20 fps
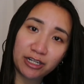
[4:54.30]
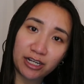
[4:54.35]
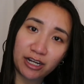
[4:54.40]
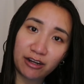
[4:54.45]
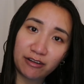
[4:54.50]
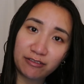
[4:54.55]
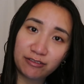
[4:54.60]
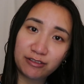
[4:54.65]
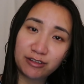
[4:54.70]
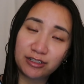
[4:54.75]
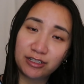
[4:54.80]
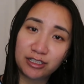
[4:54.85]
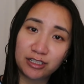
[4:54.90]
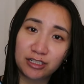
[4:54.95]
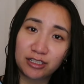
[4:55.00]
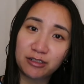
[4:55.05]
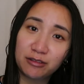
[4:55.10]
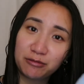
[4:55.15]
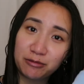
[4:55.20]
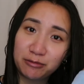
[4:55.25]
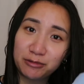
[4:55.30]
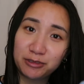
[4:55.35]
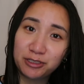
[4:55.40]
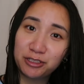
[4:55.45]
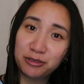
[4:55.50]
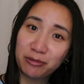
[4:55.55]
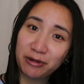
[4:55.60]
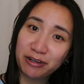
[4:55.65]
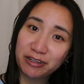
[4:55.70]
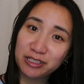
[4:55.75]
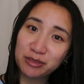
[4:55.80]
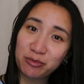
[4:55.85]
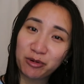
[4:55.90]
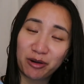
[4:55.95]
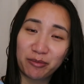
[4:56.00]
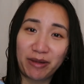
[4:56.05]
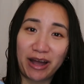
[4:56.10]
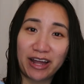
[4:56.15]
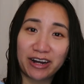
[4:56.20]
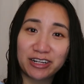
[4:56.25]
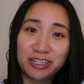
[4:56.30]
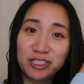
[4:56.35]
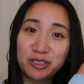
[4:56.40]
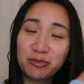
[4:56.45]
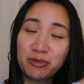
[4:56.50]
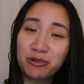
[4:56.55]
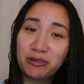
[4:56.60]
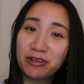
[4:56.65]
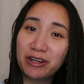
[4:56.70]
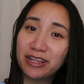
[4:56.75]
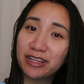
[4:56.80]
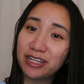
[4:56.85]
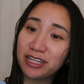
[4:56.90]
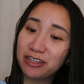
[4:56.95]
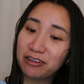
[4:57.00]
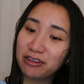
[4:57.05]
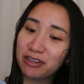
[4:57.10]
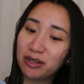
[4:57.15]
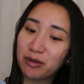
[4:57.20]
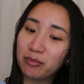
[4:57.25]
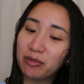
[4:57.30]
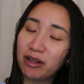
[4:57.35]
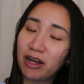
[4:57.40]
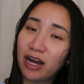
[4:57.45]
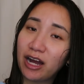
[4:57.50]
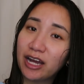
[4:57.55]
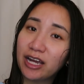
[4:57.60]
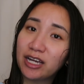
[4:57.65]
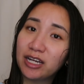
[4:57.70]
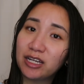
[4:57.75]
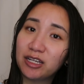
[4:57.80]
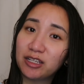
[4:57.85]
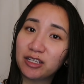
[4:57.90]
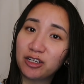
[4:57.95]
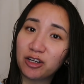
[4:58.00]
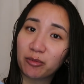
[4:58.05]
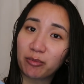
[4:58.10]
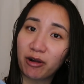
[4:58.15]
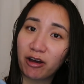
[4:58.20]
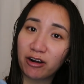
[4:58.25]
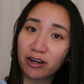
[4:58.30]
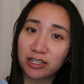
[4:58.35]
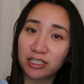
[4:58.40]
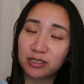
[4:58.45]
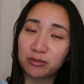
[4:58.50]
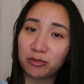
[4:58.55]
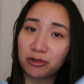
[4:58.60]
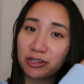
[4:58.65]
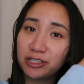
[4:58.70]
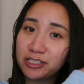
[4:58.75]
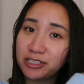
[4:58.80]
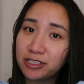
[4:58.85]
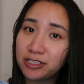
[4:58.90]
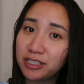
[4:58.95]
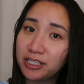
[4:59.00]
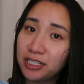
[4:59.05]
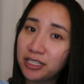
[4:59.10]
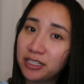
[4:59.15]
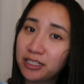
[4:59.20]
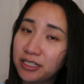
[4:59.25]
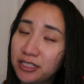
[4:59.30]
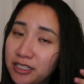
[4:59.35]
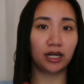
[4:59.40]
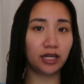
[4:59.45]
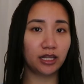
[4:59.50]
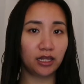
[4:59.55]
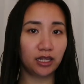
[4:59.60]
enough to where it's more manageable and that you can apply your products more easily. I